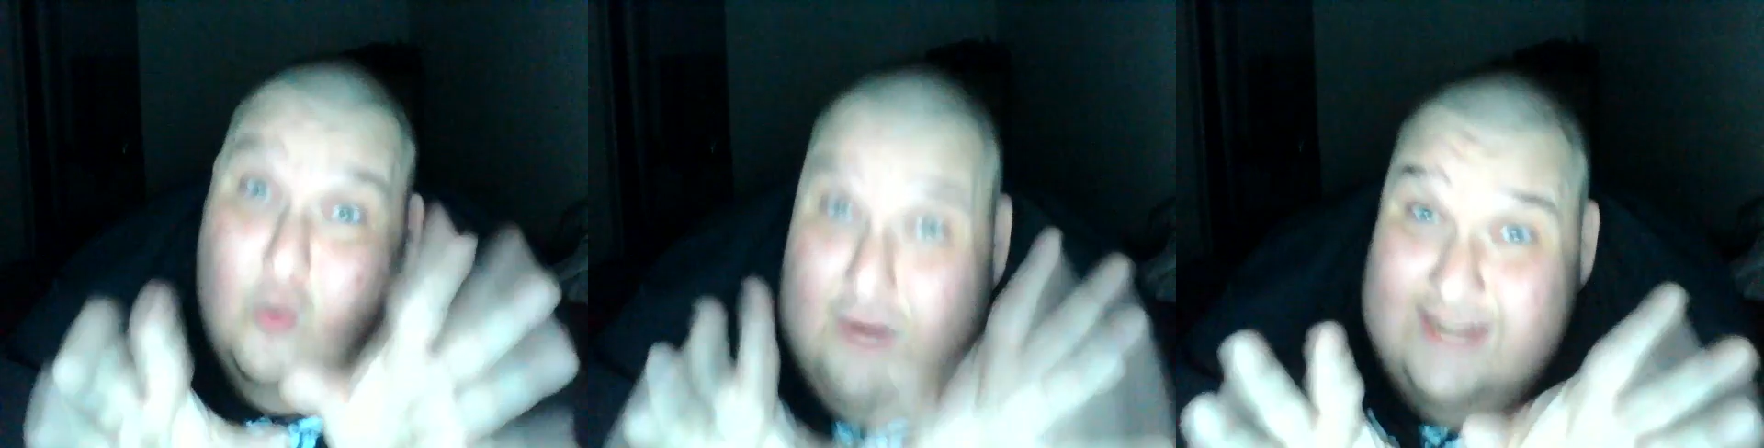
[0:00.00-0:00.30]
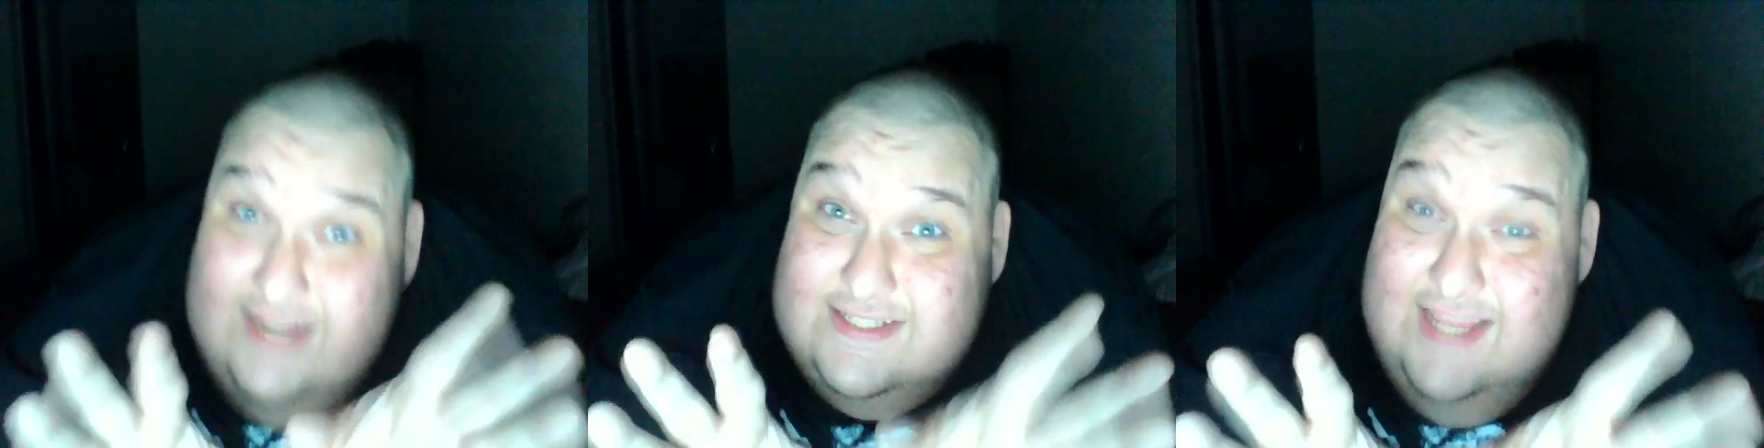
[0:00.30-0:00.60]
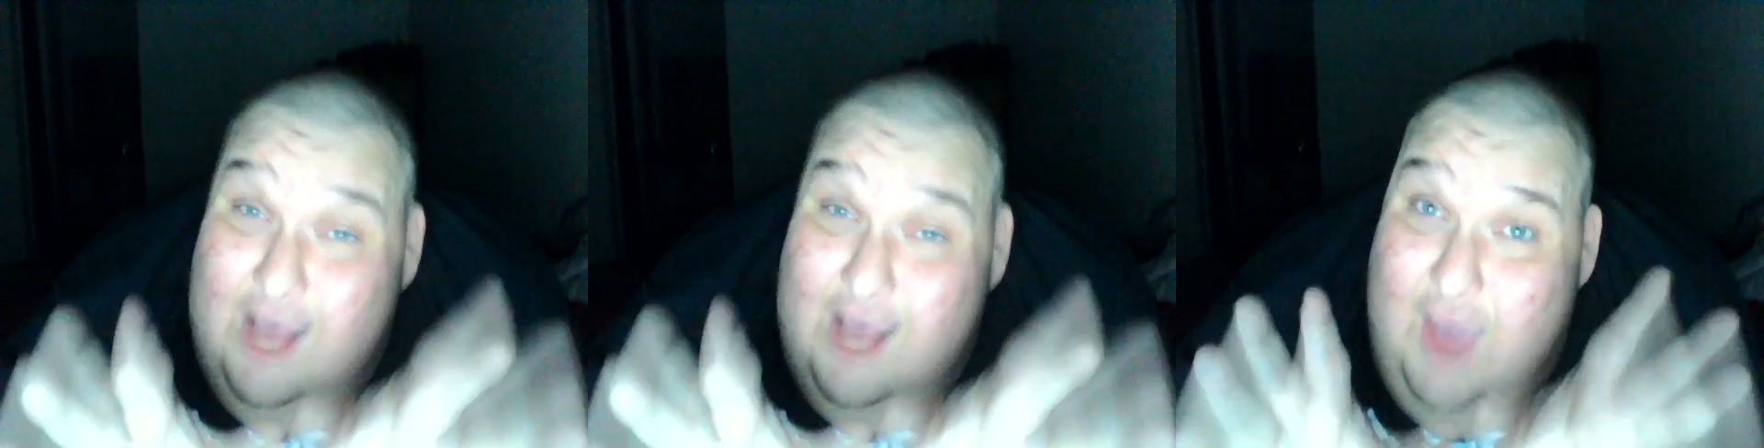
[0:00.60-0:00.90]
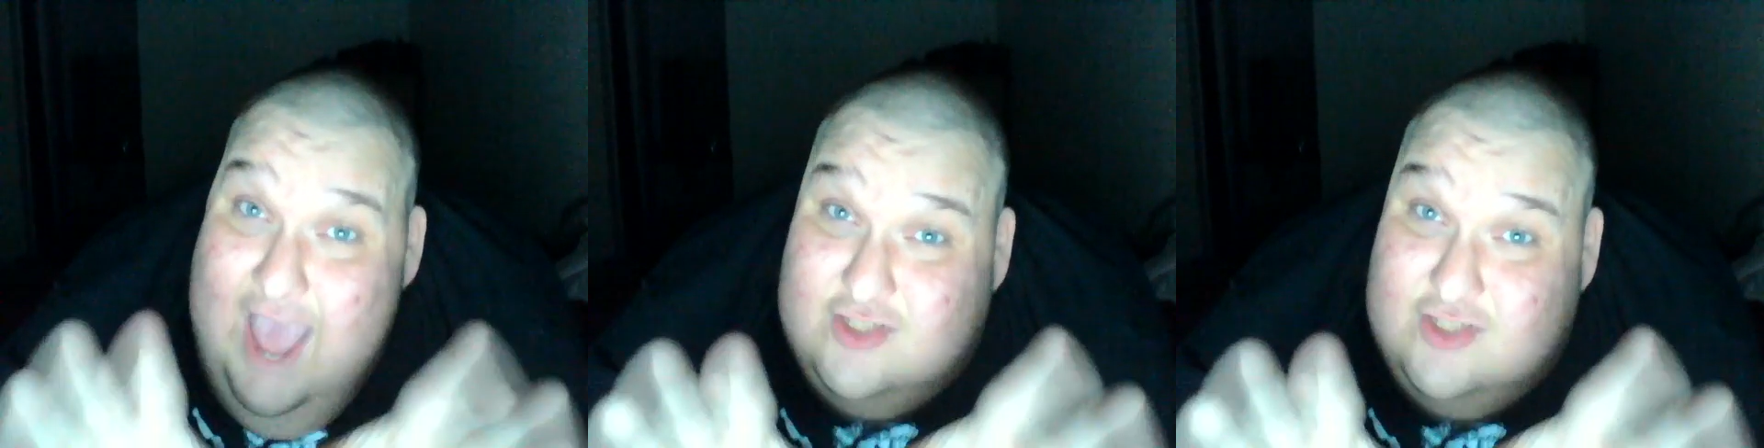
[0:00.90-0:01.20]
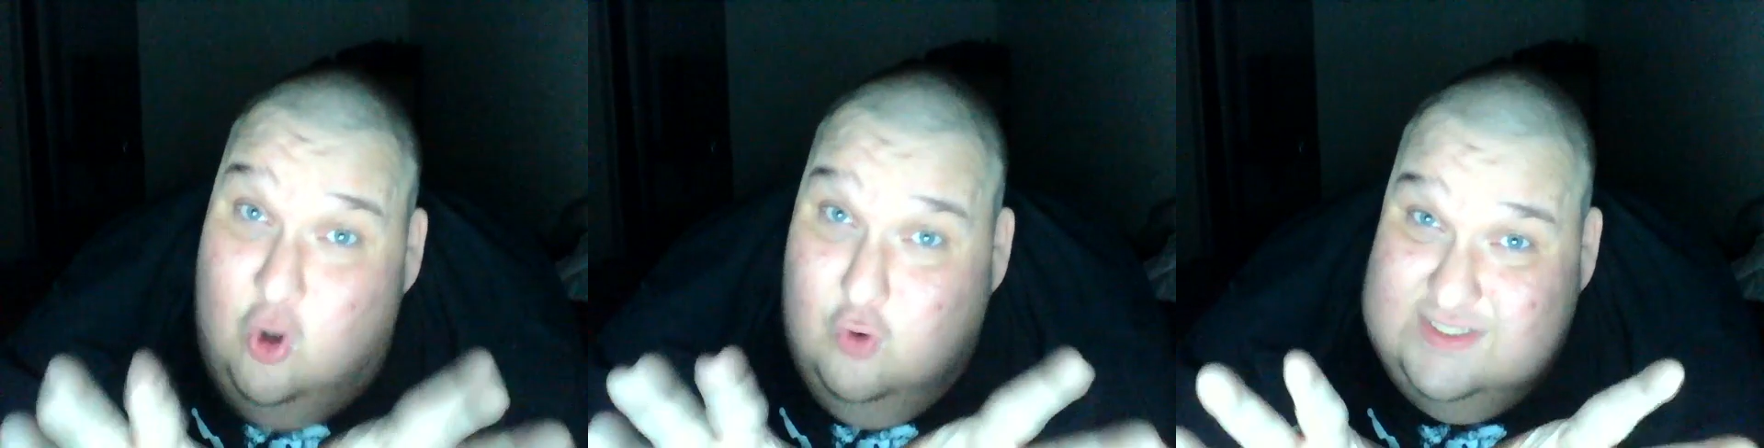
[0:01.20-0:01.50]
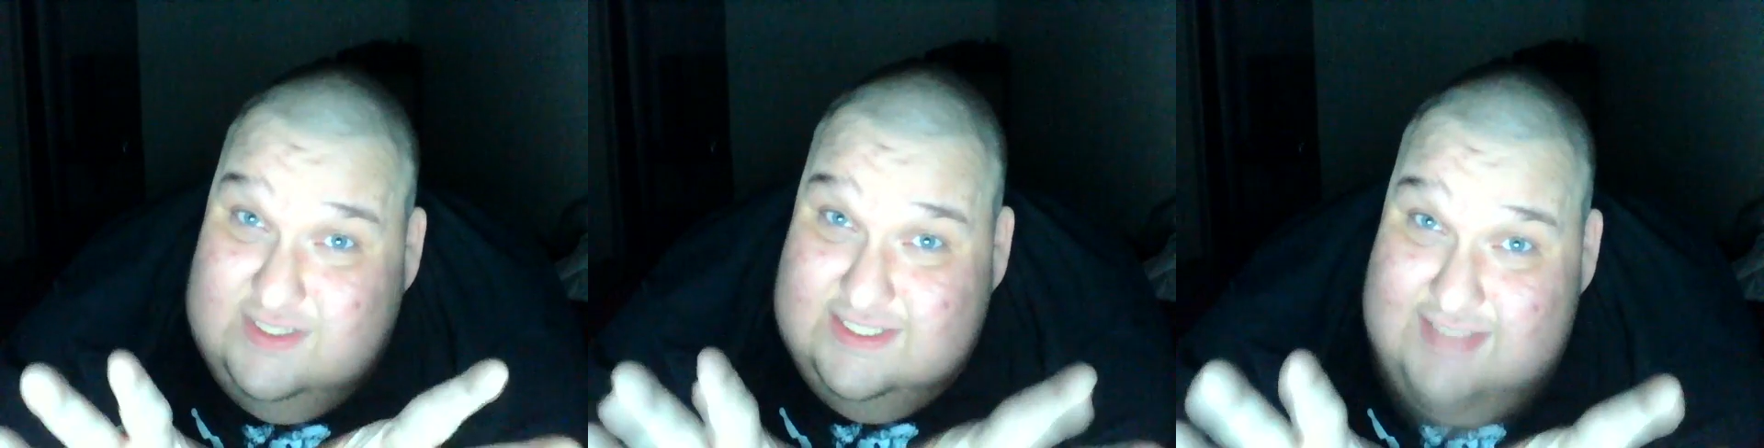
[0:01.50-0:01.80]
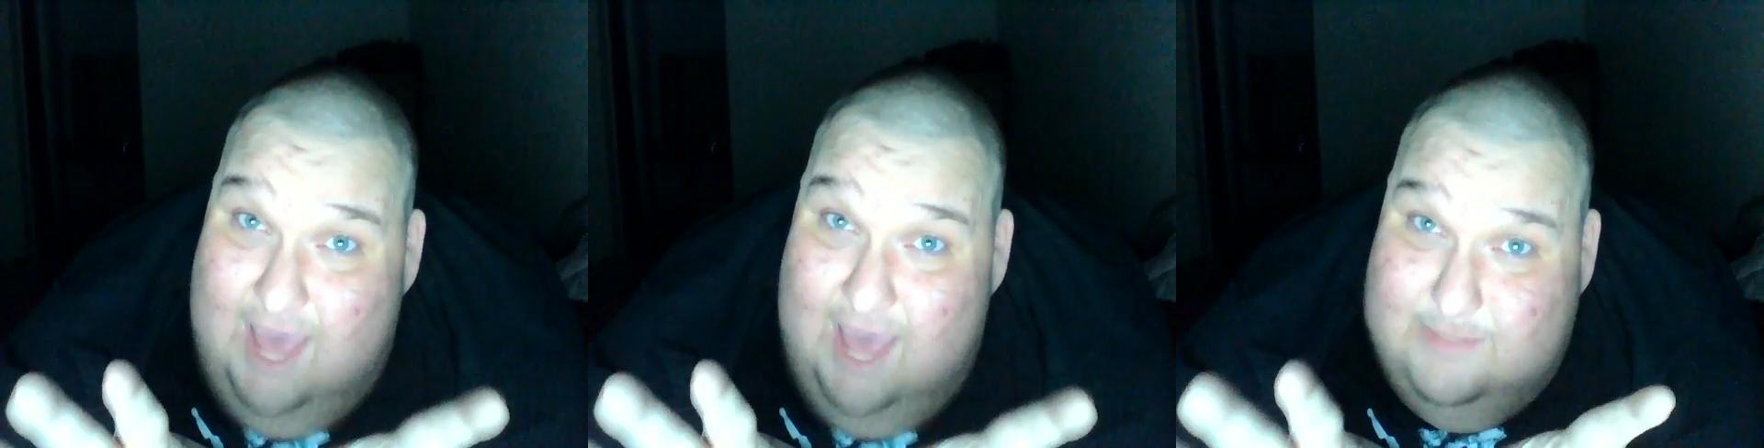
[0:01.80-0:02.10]
We're going to see how assholeish the
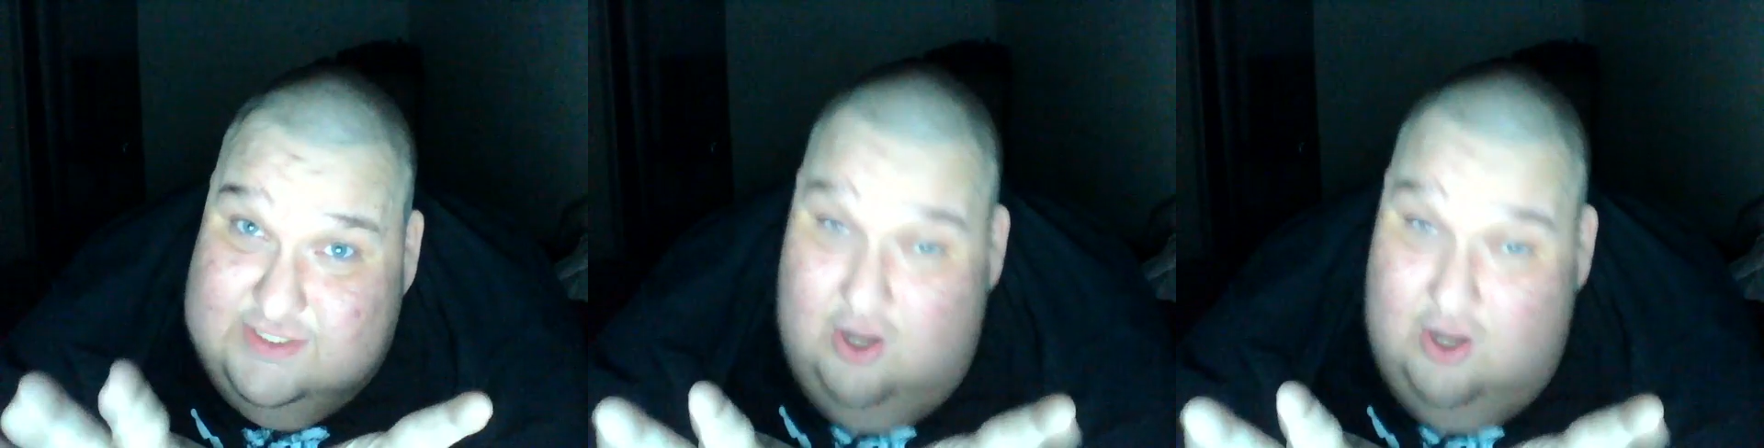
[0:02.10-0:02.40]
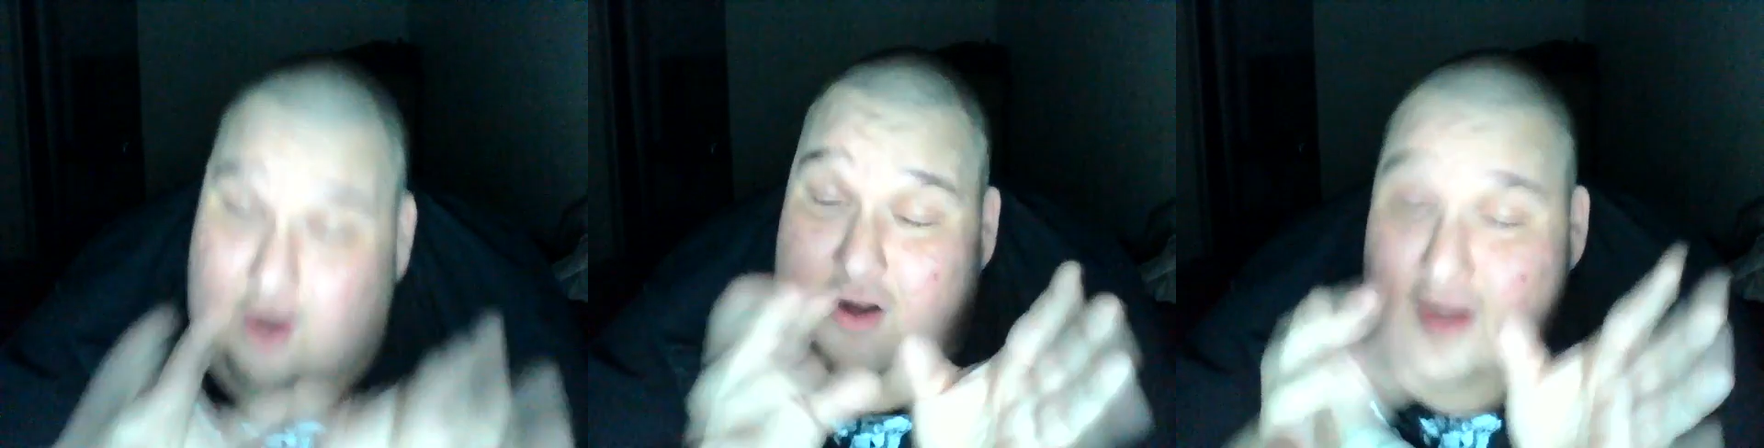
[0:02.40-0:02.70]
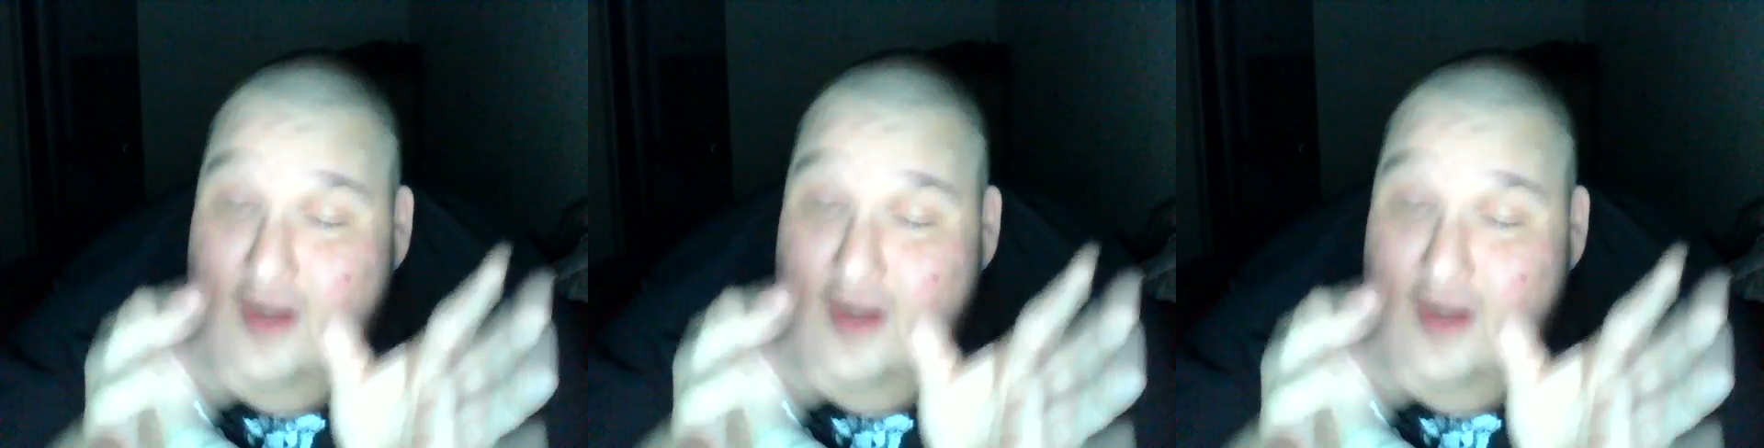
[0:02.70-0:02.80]
zombies are.